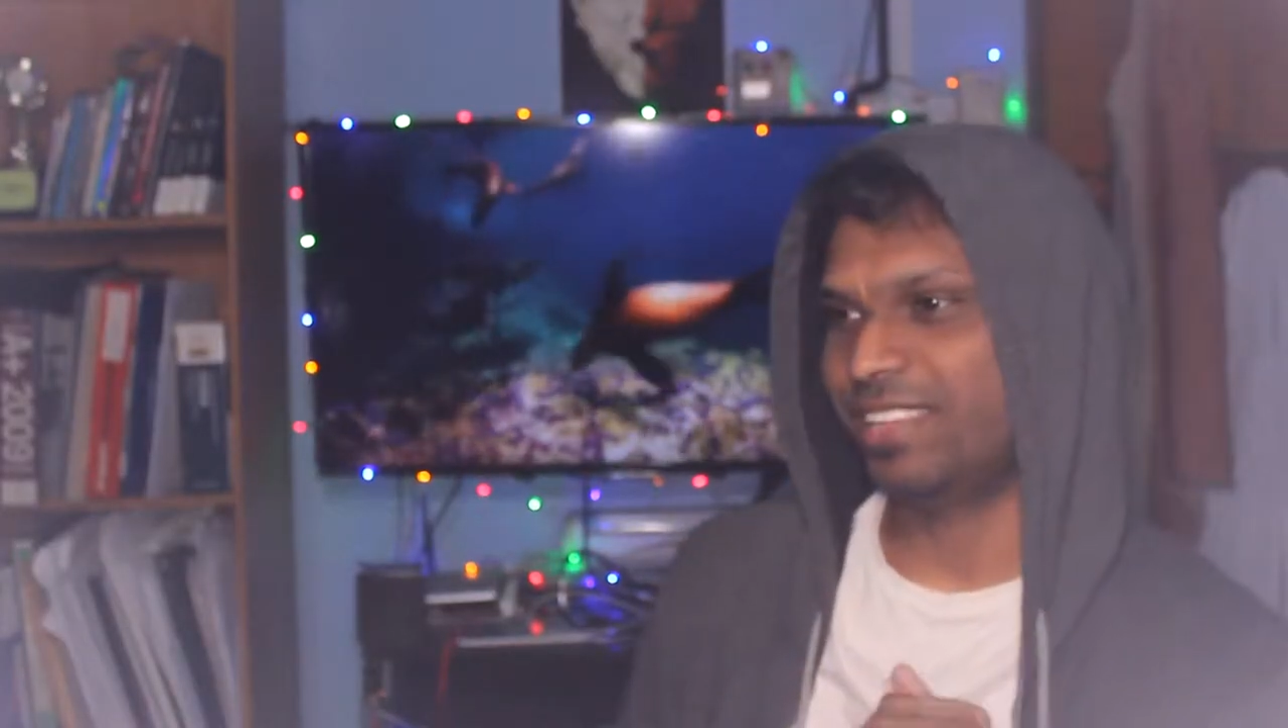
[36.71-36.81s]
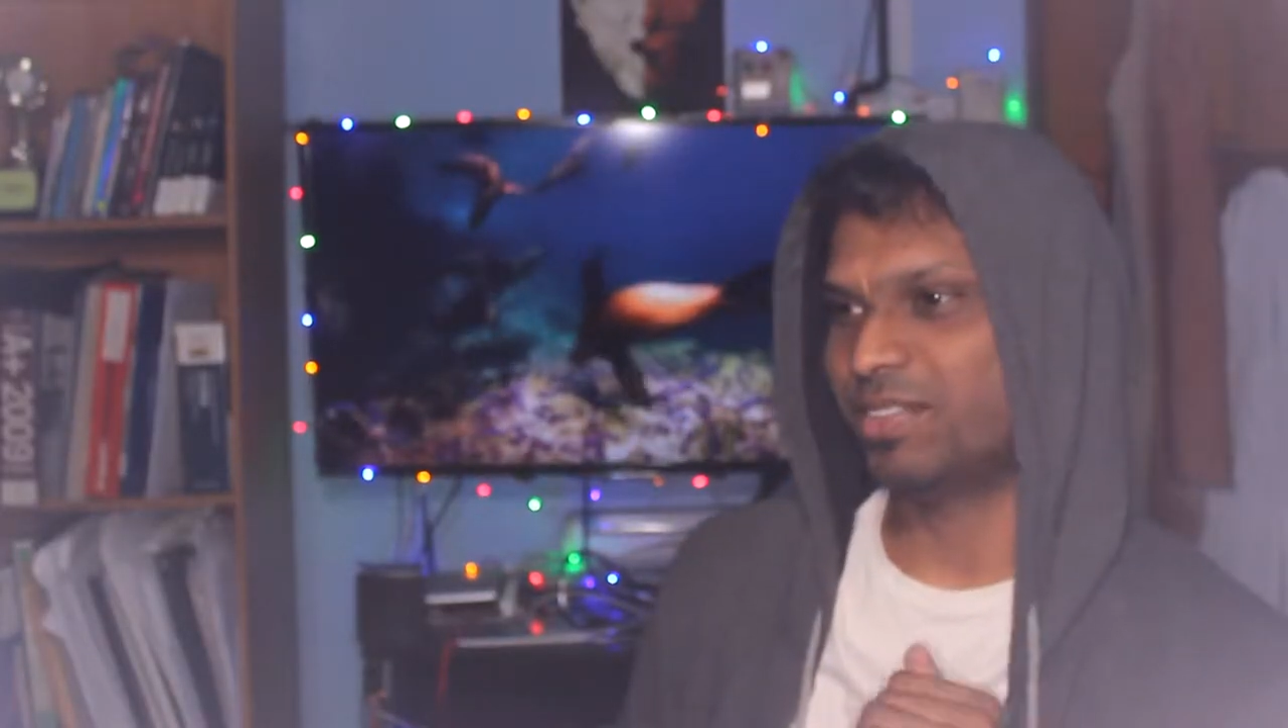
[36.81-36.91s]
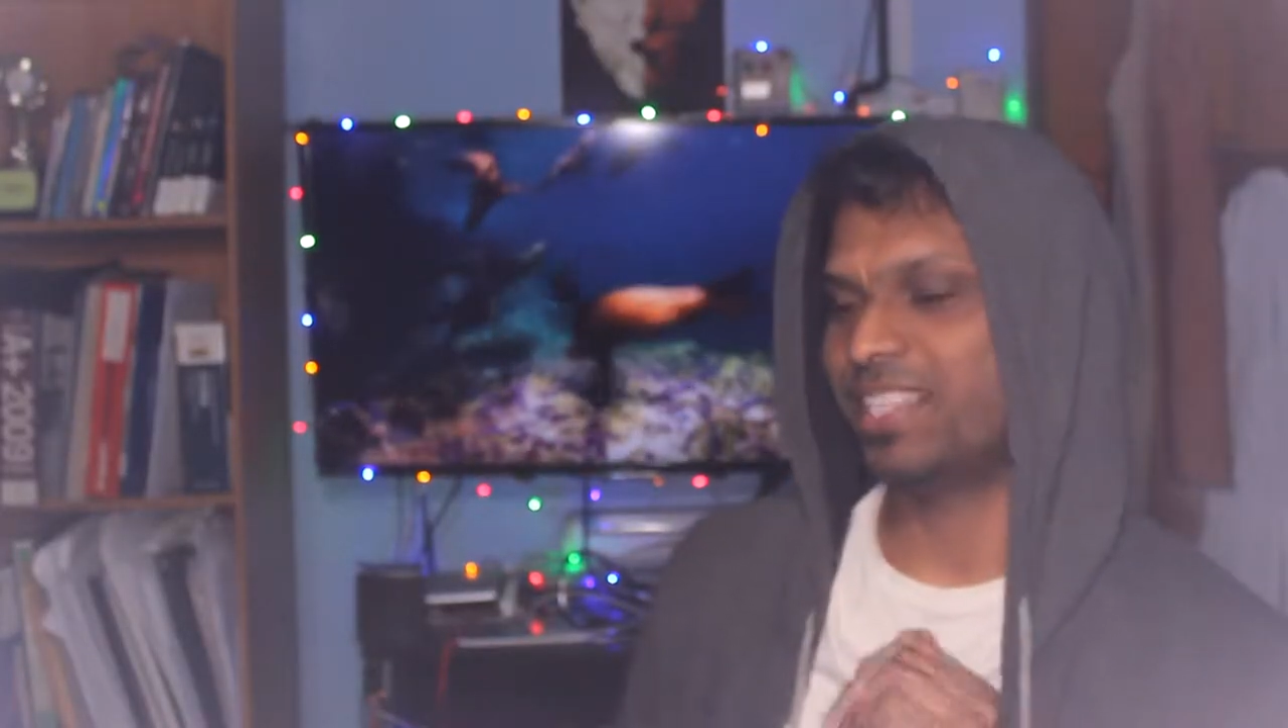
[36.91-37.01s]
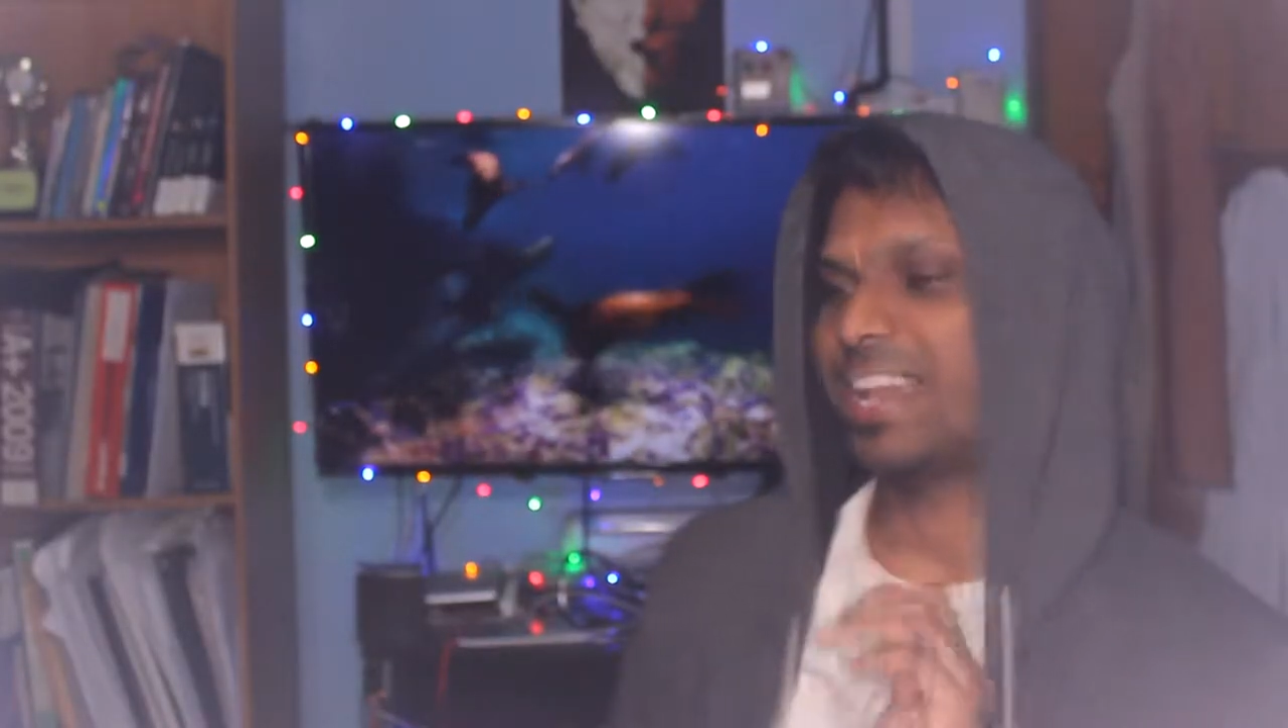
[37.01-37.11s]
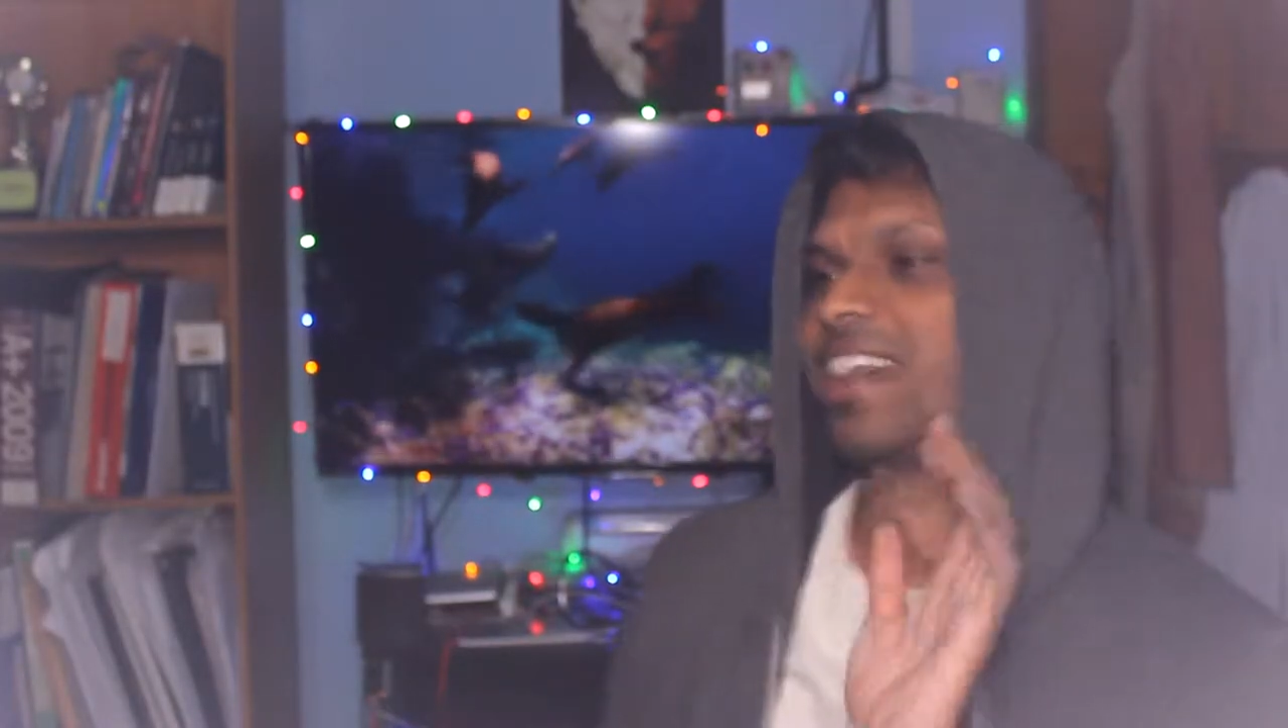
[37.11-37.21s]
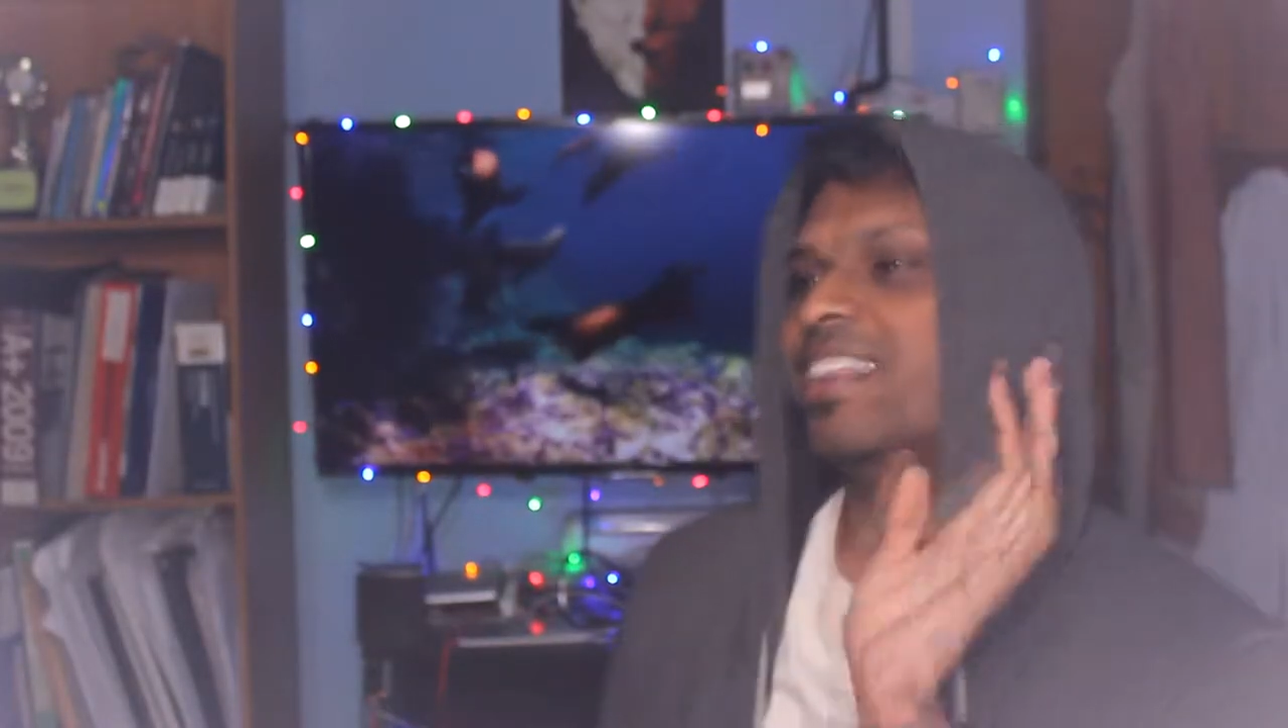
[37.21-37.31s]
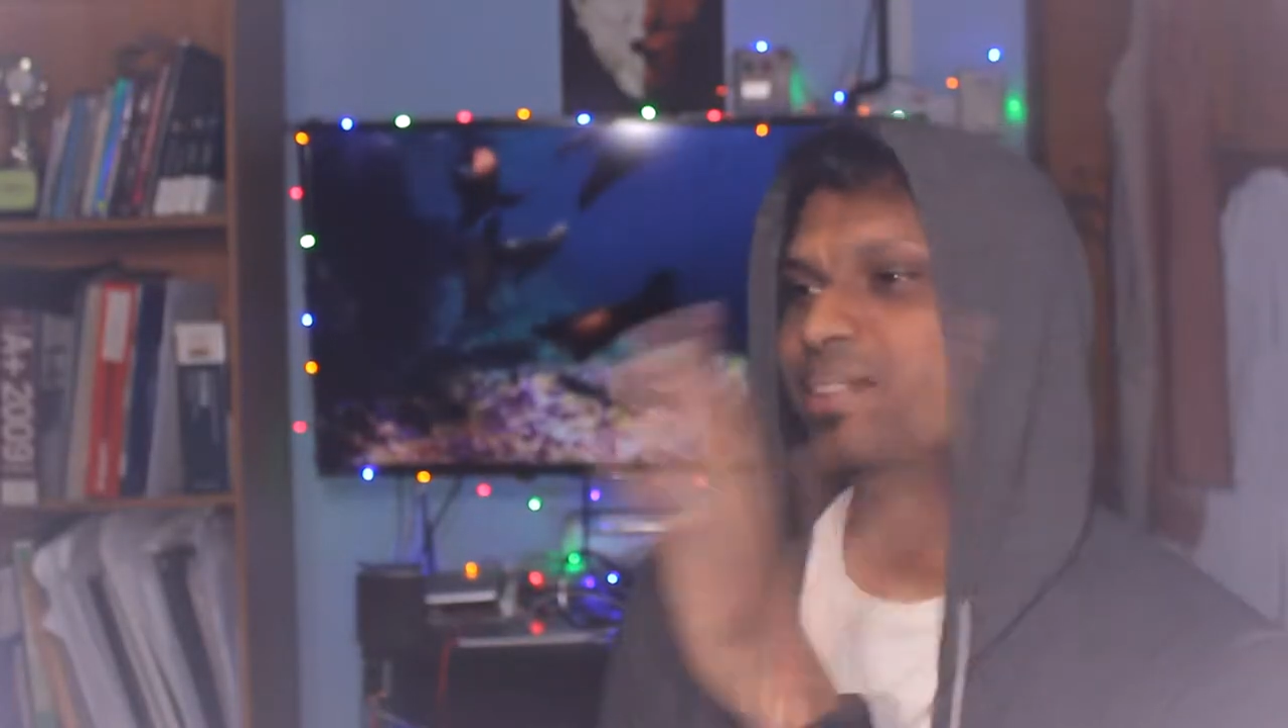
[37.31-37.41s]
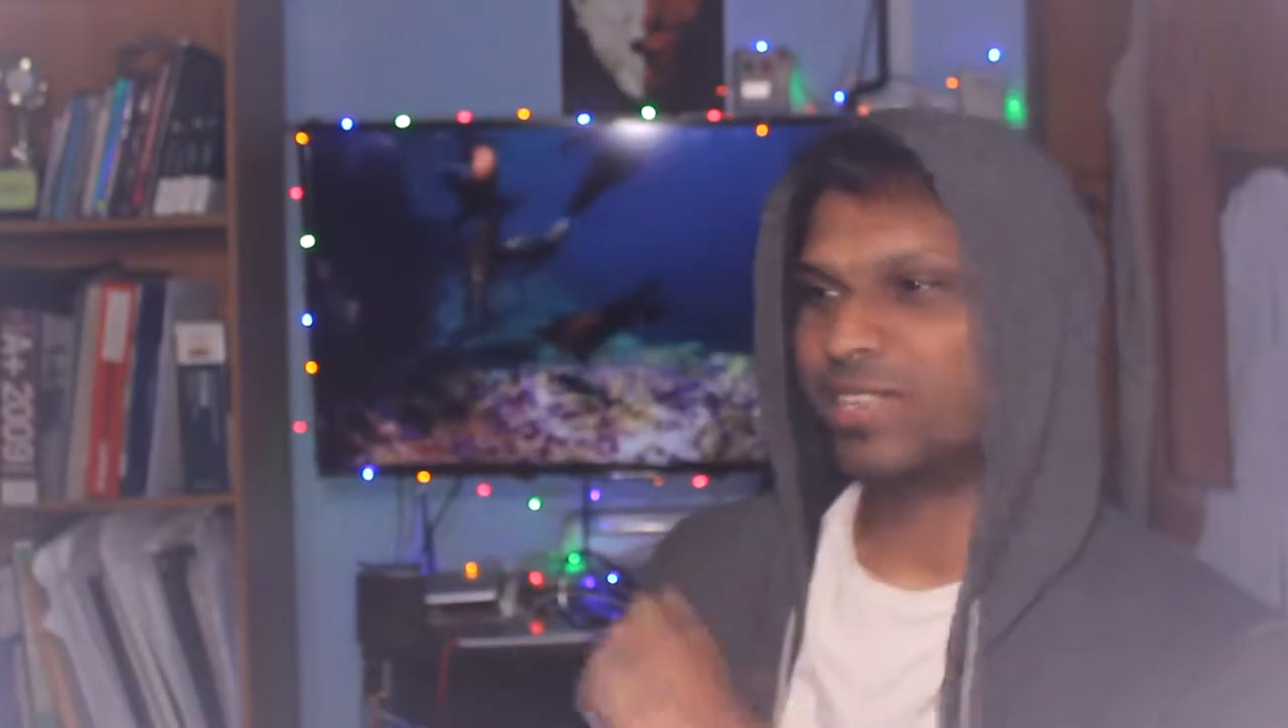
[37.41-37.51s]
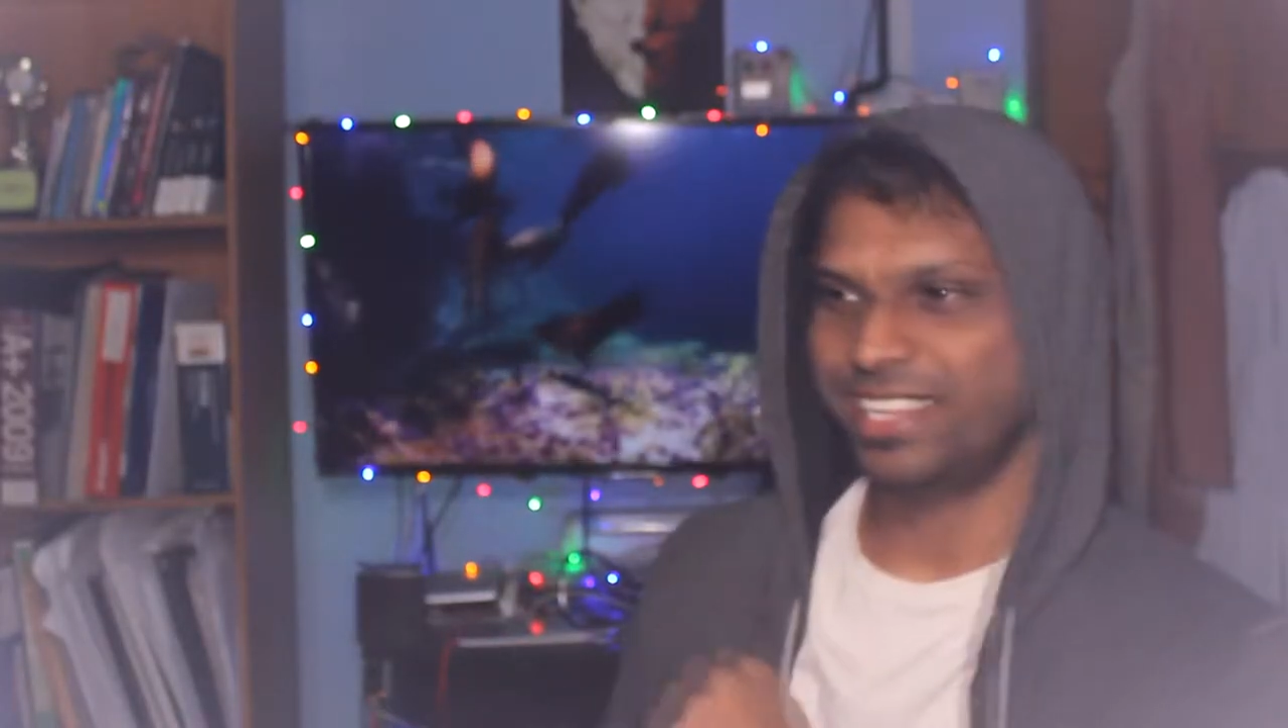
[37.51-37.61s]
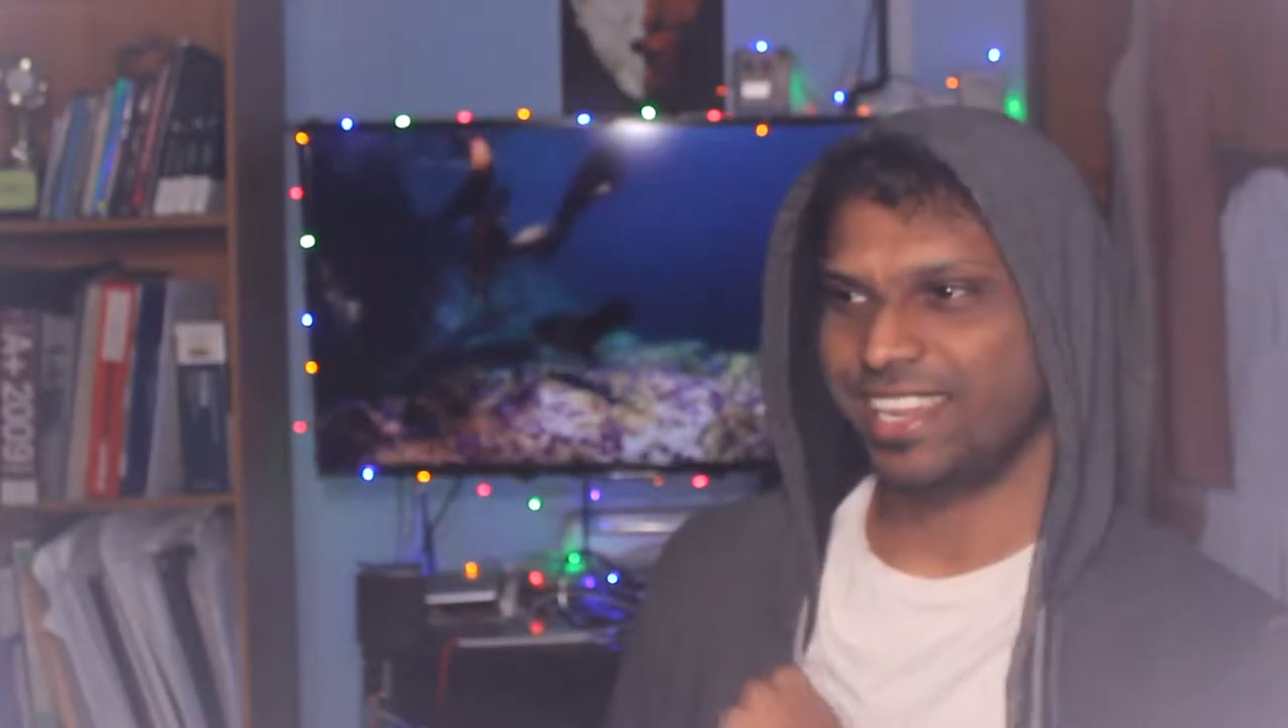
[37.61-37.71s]
eat with curry
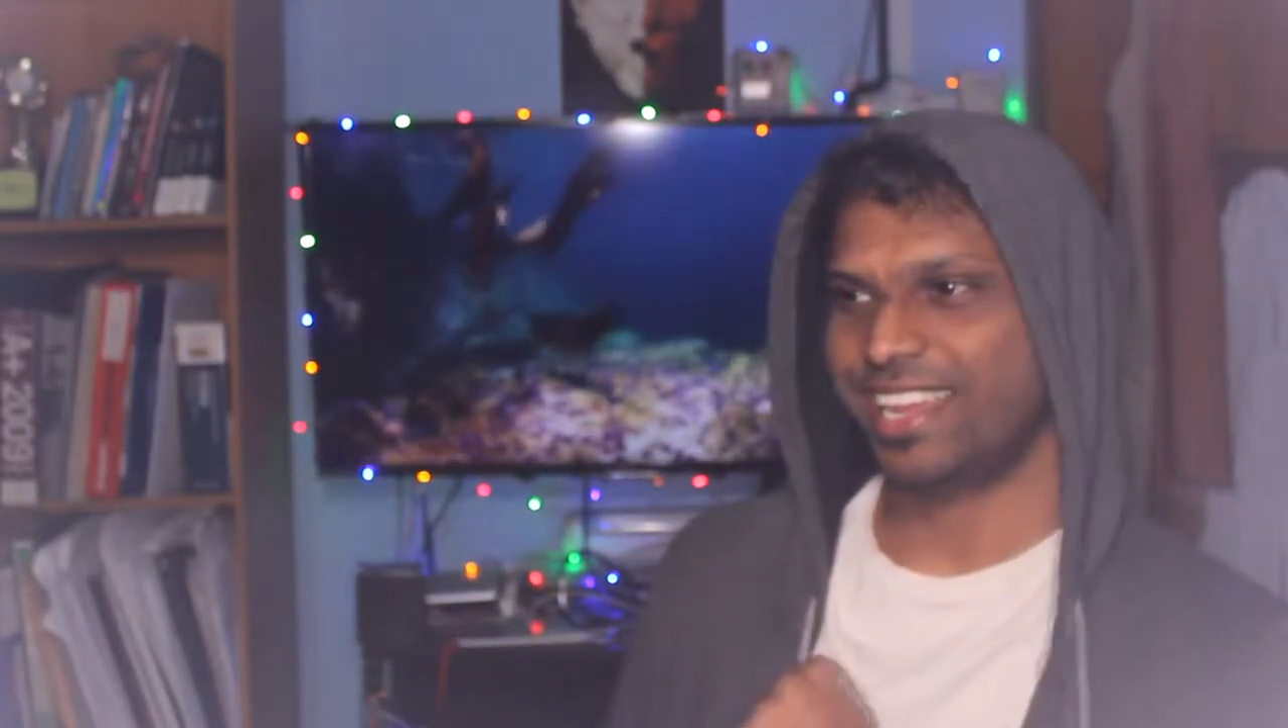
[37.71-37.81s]
only,